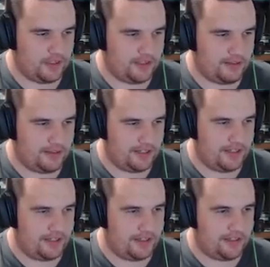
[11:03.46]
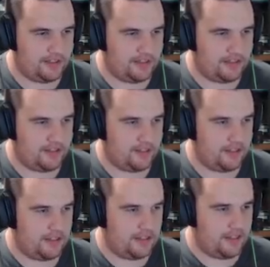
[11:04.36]
Stay down there,
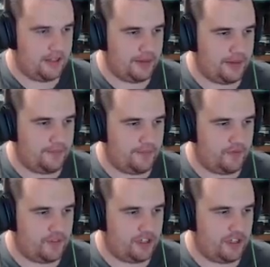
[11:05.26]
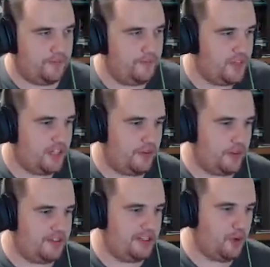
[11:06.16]
turds. Anyway, so if you want
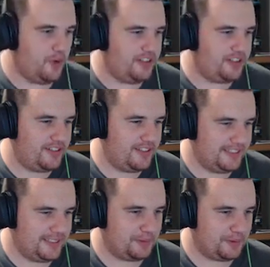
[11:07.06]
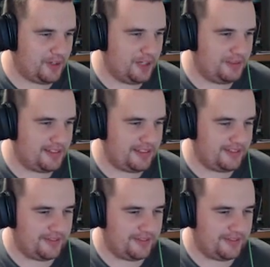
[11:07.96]
to see more of this, subscribe and stuff.